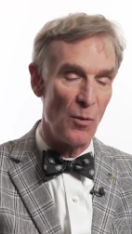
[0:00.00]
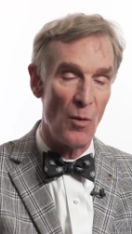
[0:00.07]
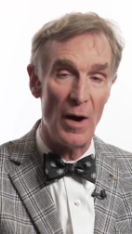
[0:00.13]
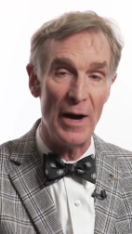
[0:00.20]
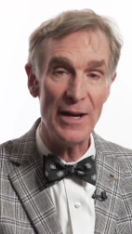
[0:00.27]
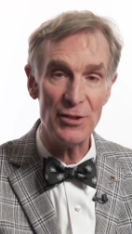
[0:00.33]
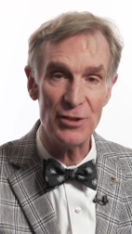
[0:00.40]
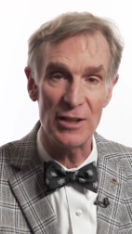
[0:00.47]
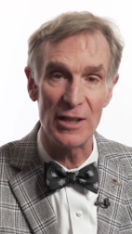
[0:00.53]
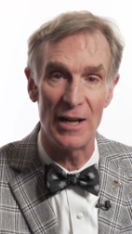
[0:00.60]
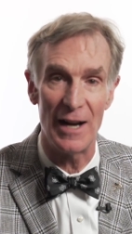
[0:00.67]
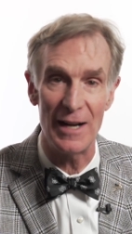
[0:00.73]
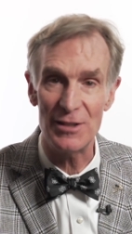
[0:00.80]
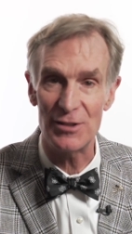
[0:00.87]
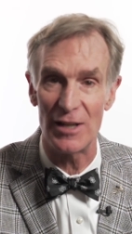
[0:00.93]
Why is the
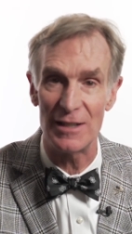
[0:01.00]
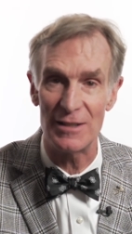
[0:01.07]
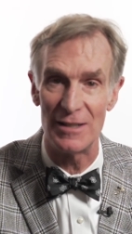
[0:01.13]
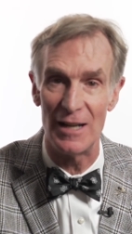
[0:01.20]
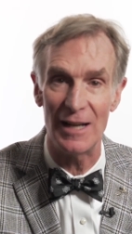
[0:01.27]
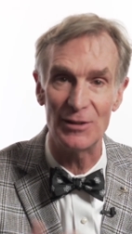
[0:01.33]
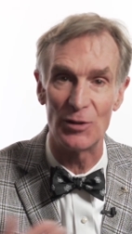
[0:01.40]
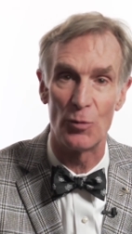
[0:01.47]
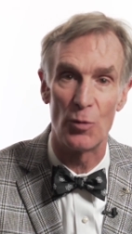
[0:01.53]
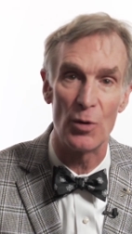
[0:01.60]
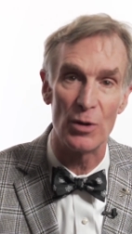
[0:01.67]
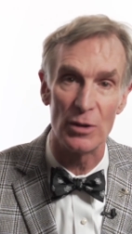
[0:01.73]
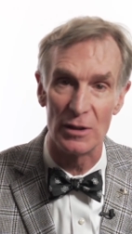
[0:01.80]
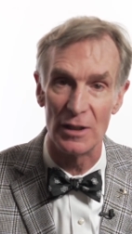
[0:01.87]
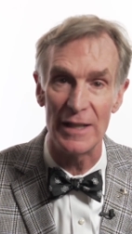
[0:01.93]
United States not the
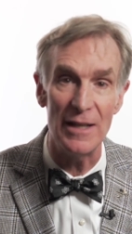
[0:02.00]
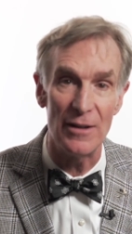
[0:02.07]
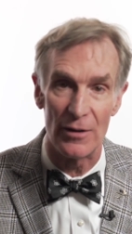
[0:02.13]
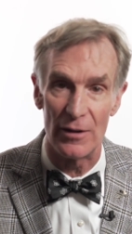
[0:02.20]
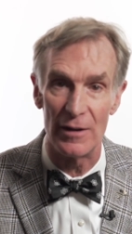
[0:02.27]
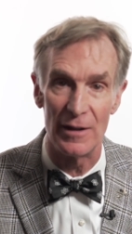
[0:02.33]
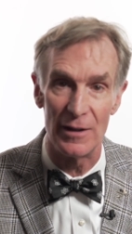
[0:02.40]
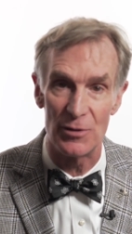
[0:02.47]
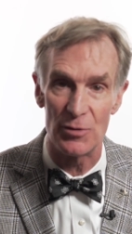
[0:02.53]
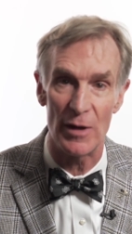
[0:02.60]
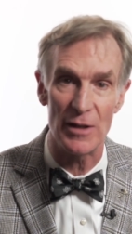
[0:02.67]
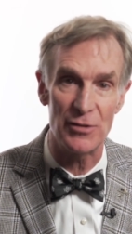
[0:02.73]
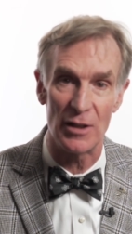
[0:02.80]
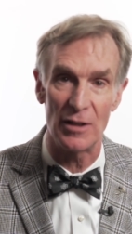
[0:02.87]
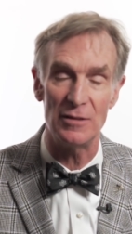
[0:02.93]
world leader in
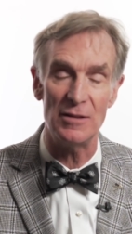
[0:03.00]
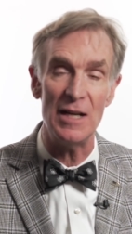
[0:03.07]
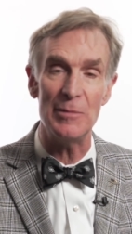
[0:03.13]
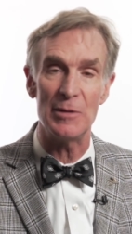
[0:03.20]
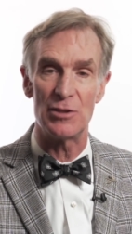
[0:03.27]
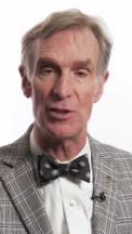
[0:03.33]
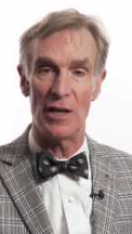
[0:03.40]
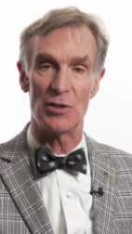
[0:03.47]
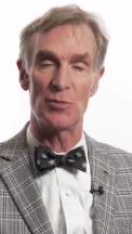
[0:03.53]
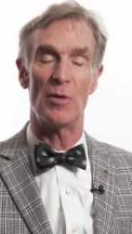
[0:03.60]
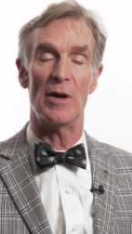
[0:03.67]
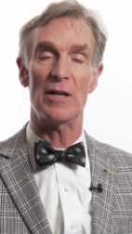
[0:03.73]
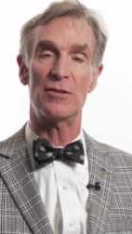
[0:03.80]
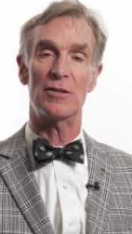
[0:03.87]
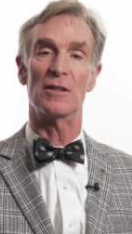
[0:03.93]
addressing climate change?
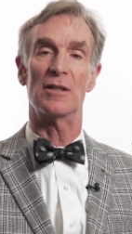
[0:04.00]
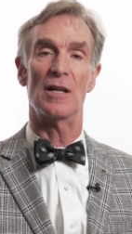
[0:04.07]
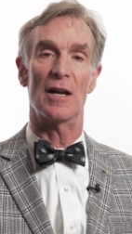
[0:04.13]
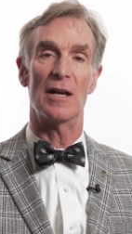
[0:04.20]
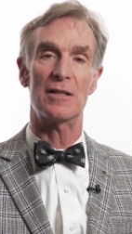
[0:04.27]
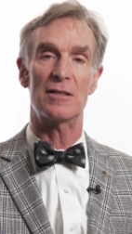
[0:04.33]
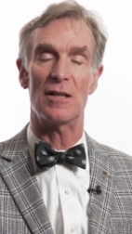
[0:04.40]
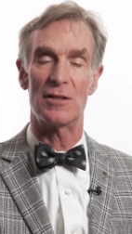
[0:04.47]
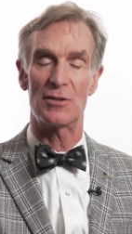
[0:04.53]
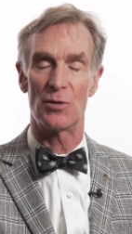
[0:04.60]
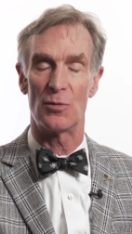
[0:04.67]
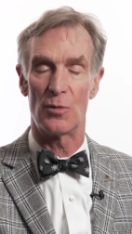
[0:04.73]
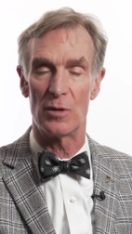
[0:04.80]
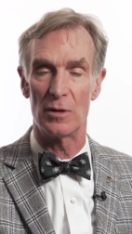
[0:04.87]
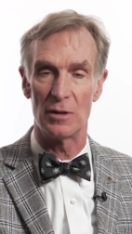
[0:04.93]
Why isn't the United States
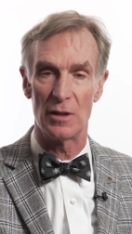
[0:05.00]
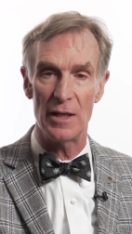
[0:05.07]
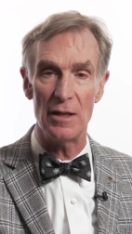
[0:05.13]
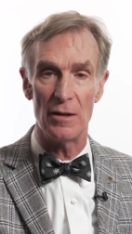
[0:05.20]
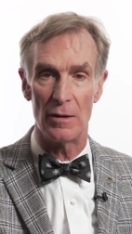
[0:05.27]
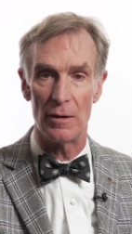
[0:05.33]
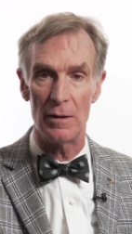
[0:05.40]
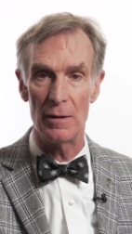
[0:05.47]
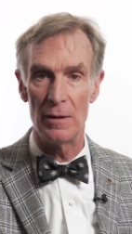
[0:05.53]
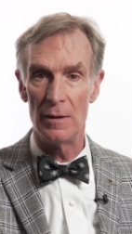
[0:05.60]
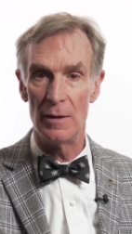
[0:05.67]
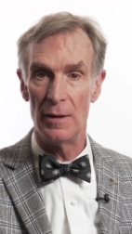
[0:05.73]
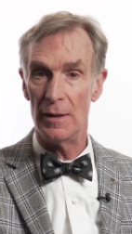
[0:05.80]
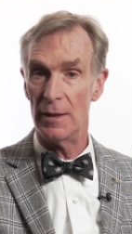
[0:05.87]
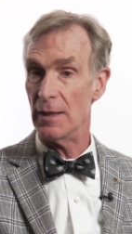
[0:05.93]
the world leader
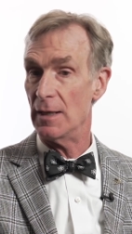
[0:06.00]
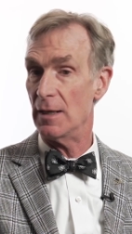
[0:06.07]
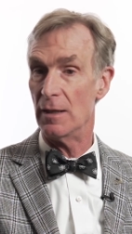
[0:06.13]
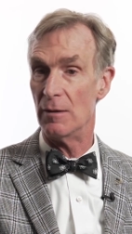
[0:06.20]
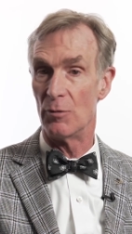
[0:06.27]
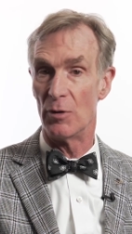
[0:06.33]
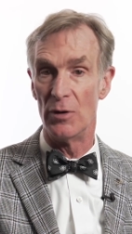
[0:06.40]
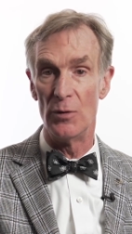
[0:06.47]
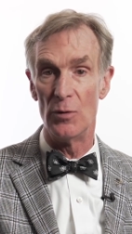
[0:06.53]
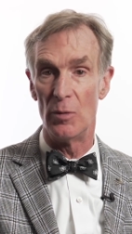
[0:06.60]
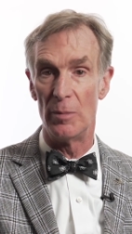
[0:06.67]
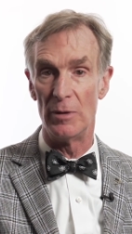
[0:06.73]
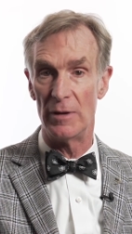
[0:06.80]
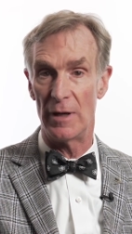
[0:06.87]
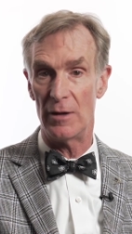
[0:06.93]
in
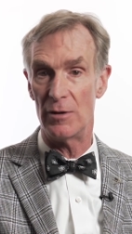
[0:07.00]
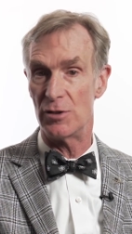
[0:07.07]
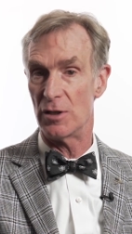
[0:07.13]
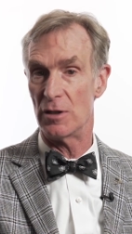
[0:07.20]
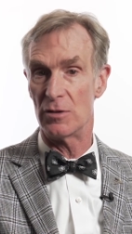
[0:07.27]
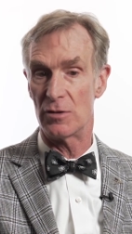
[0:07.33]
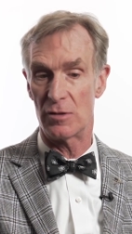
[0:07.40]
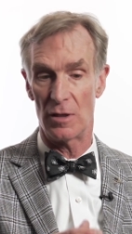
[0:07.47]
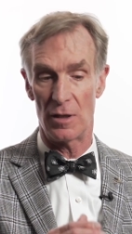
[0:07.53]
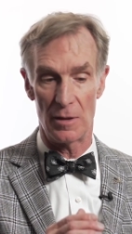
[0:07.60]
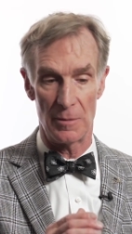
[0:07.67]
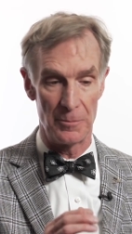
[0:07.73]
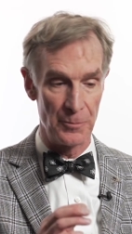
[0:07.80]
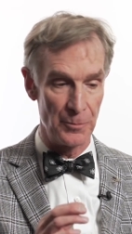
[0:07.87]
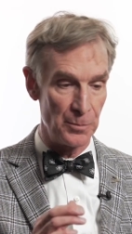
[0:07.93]
renewable energies,
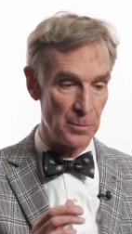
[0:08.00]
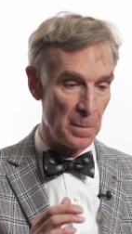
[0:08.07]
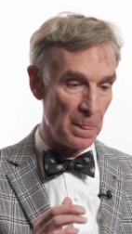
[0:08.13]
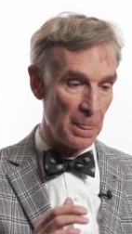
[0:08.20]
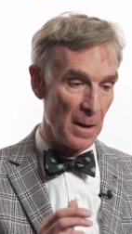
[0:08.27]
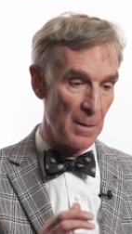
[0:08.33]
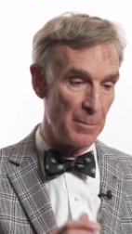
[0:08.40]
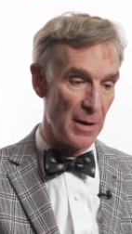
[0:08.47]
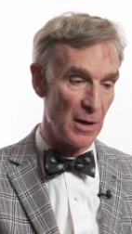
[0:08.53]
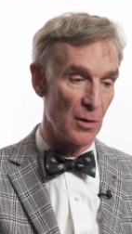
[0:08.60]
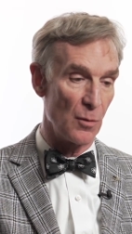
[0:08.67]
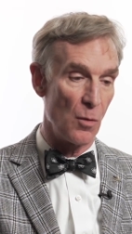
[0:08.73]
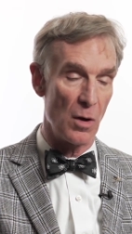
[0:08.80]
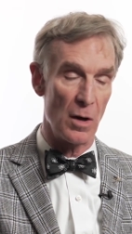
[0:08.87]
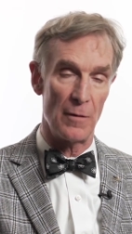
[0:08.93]
uh,
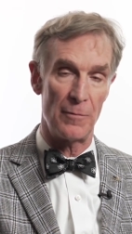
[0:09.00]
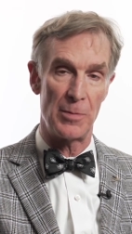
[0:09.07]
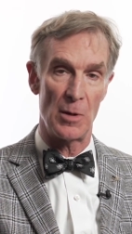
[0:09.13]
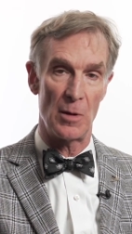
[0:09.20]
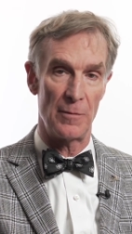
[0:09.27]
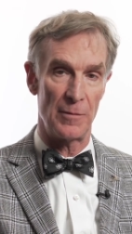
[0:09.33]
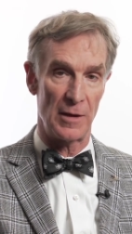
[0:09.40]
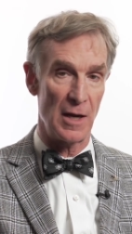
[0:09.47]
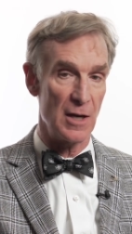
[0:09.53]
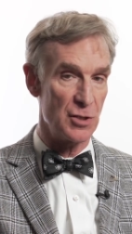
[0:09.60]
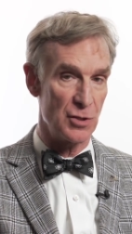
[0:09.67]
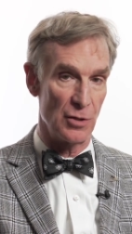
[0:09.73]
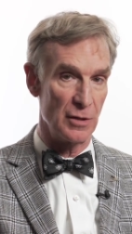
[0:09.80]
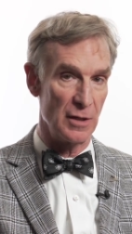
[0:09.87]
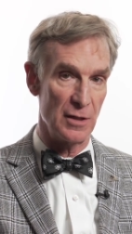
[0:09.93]
better water
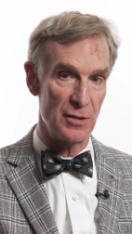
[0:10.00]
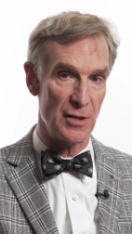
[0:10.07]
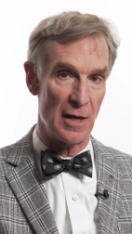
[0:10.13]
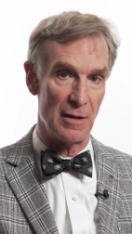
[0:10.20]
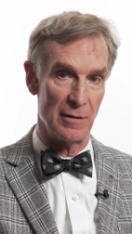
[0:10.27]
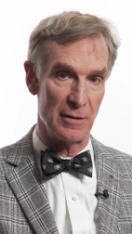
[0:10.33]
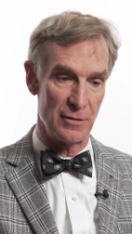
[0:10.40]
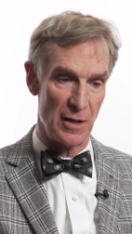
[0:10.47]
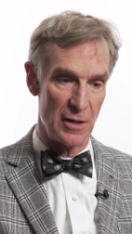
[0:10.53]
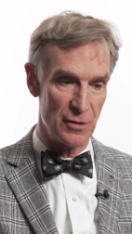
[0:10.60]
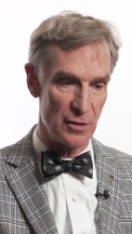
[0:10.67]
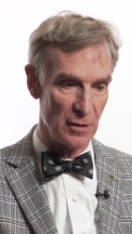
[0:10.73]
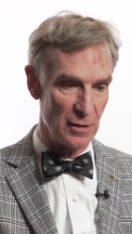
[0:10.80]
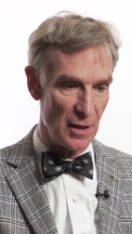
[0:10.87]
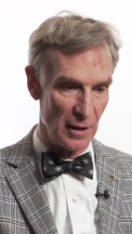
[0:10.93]
purification or
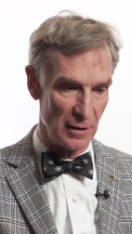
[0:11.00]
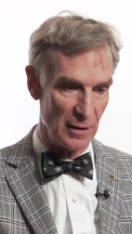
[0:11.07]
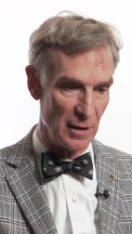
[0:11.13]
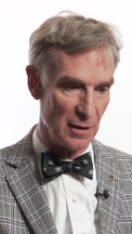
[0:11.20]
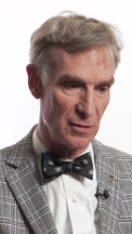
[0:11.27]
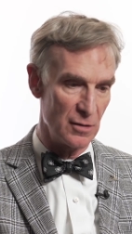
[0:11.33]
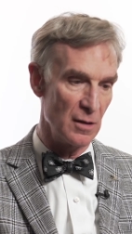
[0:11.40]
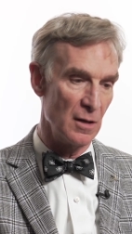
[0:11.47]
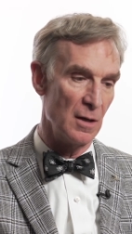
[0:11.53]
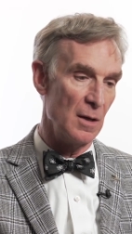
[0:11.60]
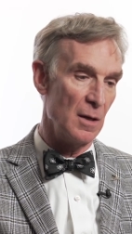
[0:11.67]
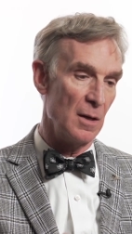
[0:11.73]
desalination techniques,